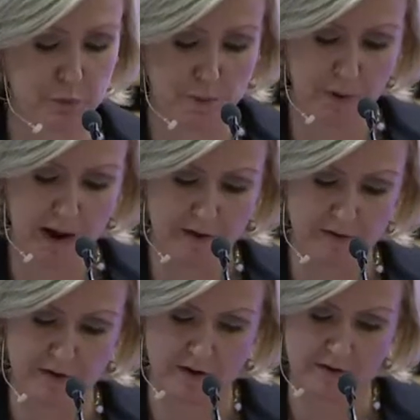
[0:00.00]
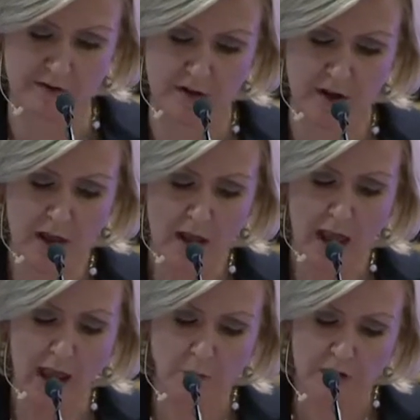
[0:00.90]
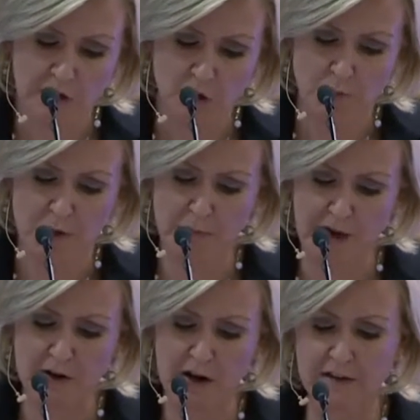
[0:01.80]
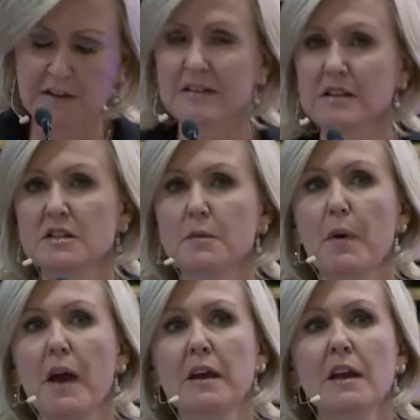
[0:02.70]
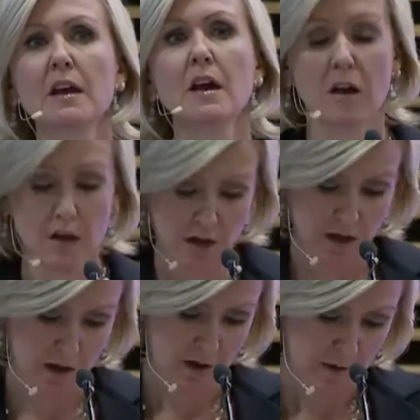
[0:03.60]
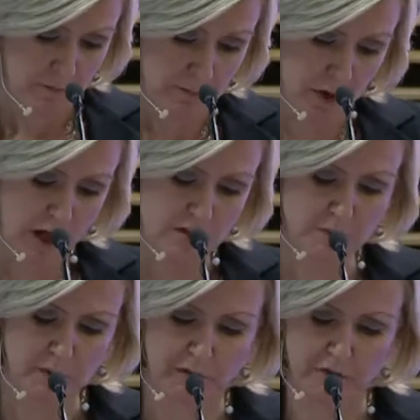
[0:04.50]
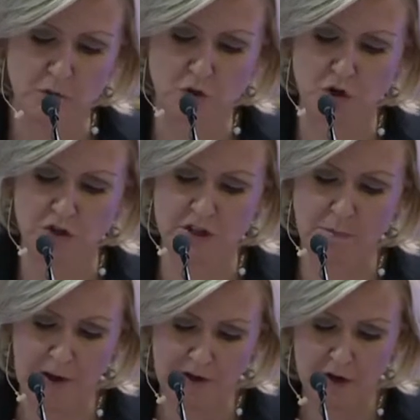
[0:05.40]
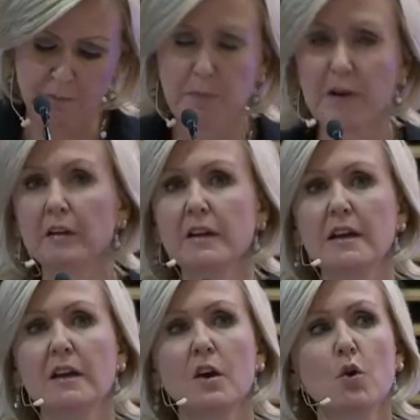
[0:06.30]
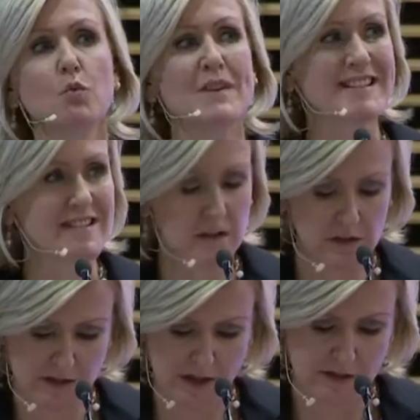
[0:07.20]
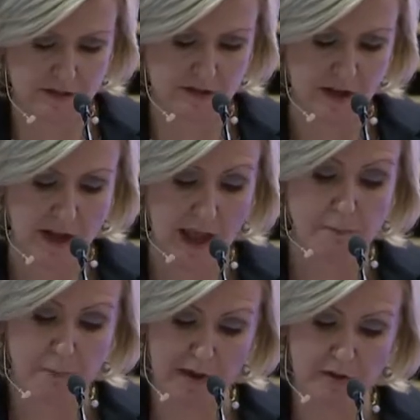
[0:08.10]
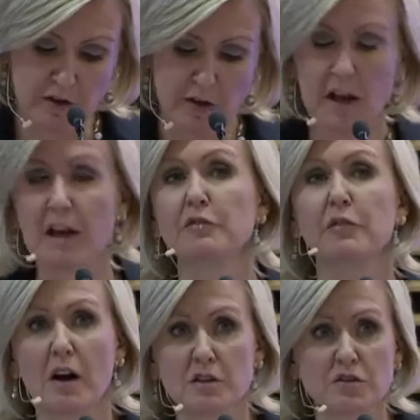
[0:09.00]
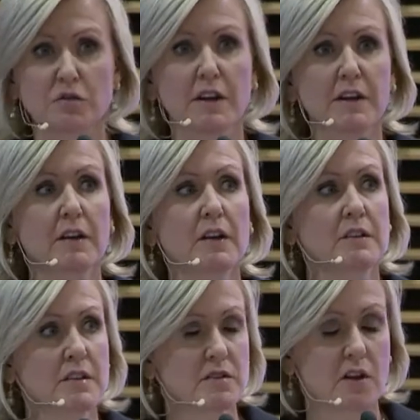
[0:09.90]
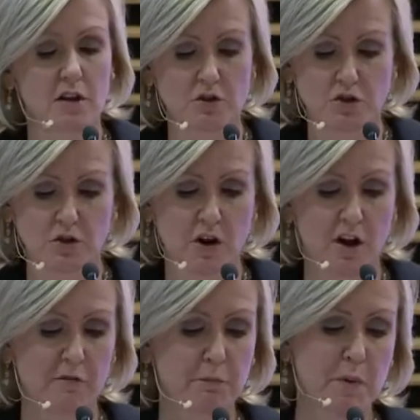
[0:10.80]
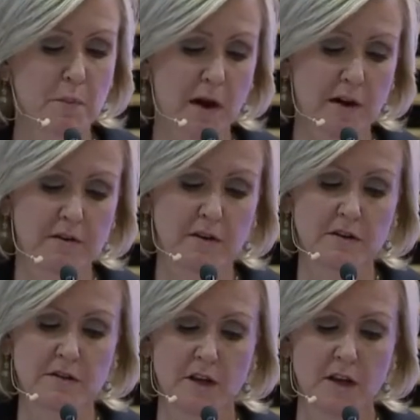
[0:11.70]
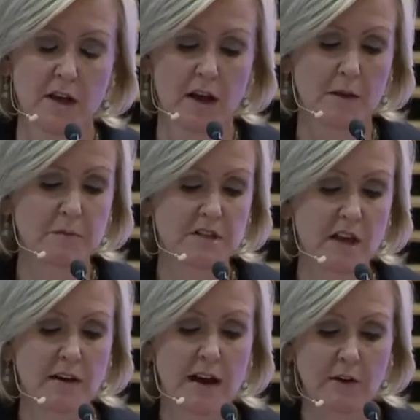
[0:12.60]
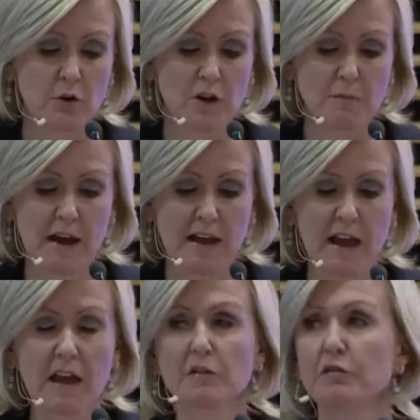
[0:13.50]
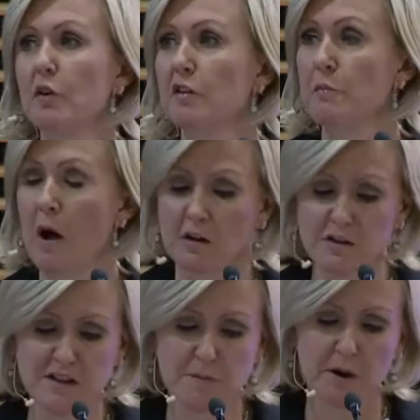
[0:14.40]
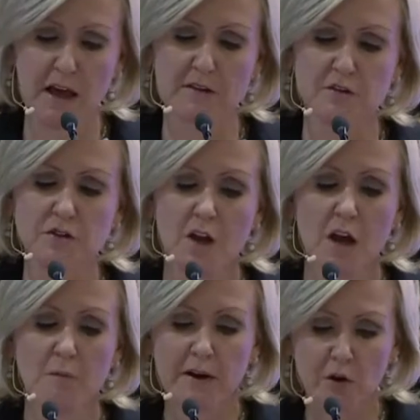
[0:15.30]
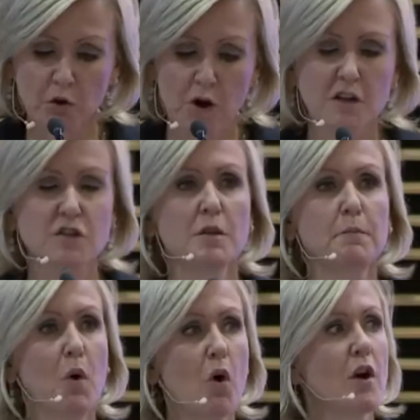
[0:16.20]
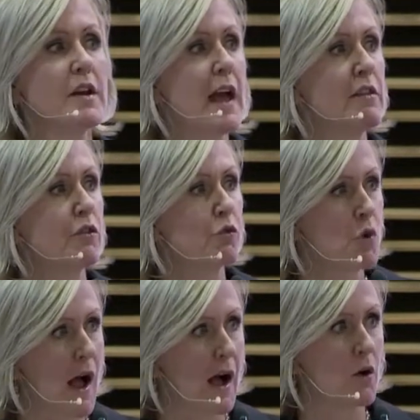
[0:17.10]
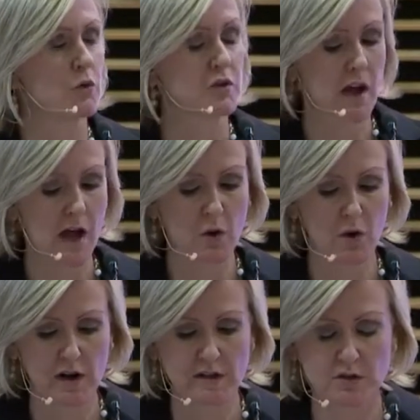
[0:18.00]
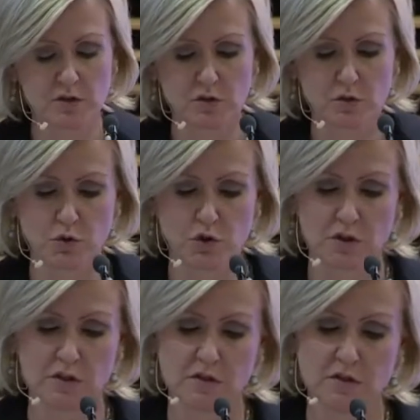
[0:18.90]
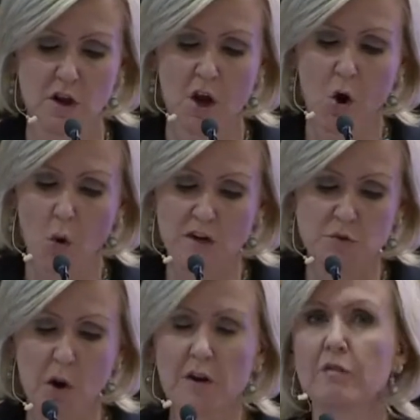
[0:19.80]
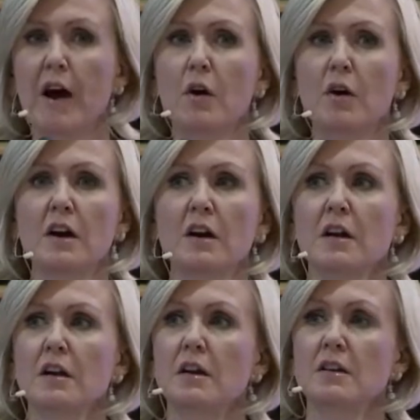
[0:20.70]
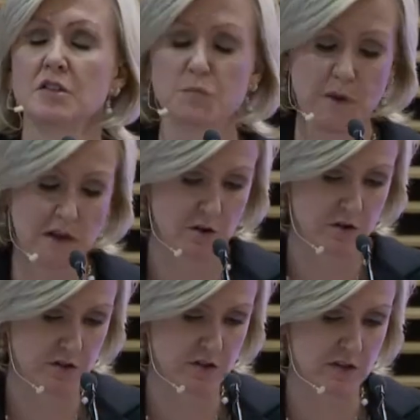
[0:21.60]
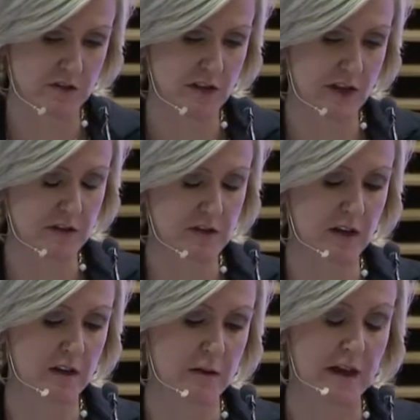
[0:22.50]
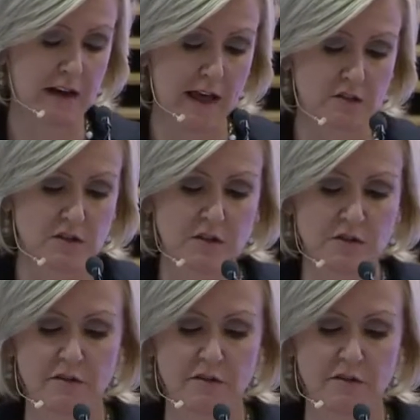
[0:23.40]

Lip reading: preparedness. And we need to be better at anticipating plausible futures and better at building resilience and better at fostering this culture of preparedness. And let me say, not only by a handful of policy planners, but across the board and throughout our institutions. Or as one of our speakers said at last year's